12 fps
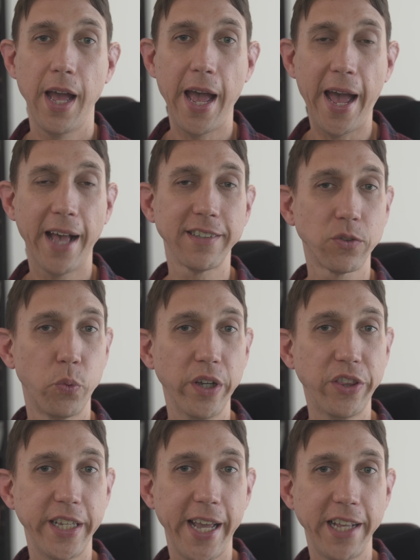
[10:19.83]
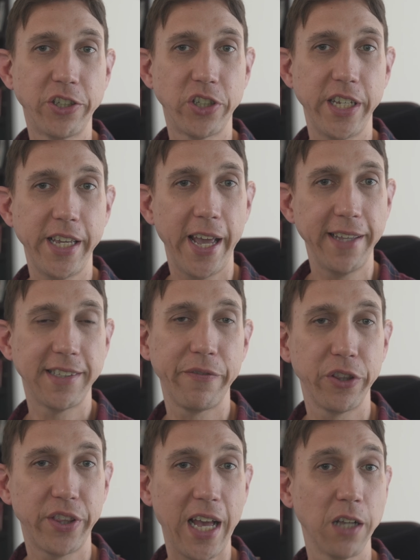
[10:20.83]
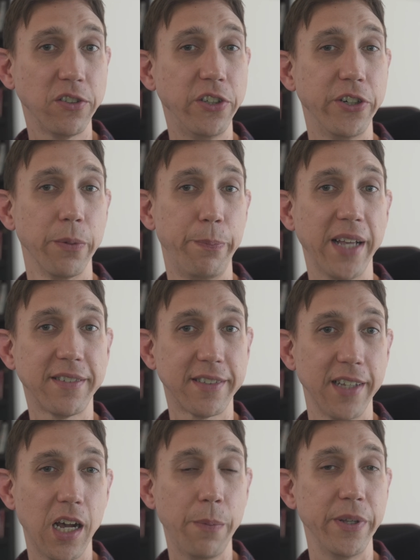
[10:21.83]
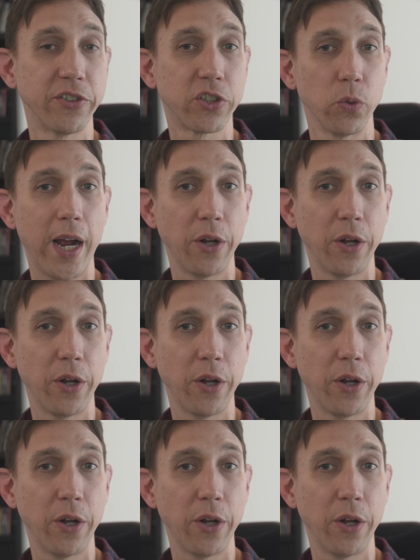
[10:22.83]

As with the HT-A7000, your best sub and surround